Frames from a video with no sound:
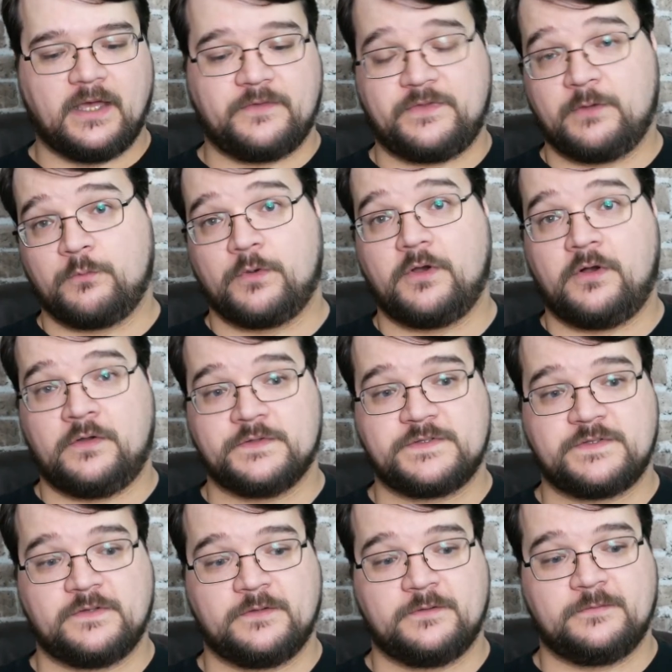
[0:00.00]
There were
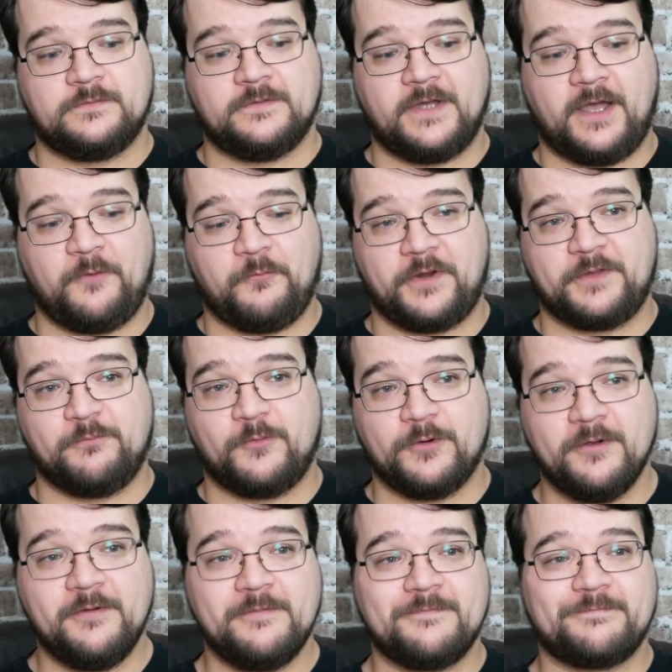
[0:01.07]
also, one of
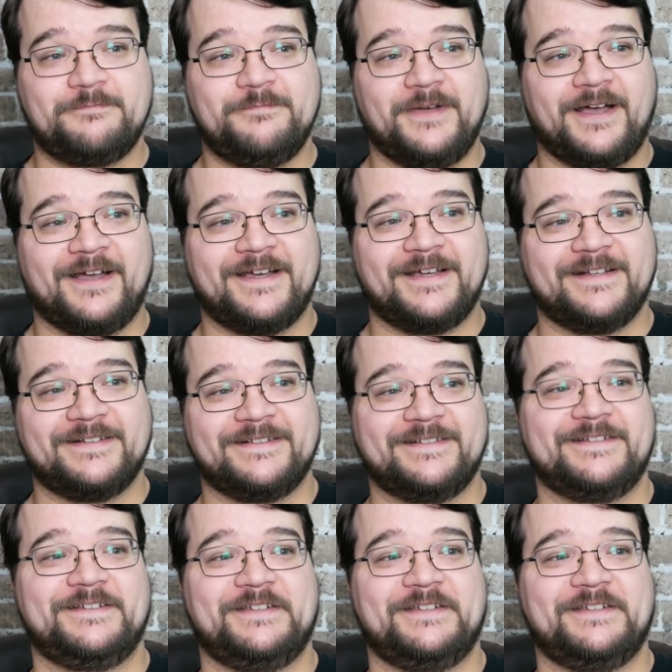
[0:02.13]
the more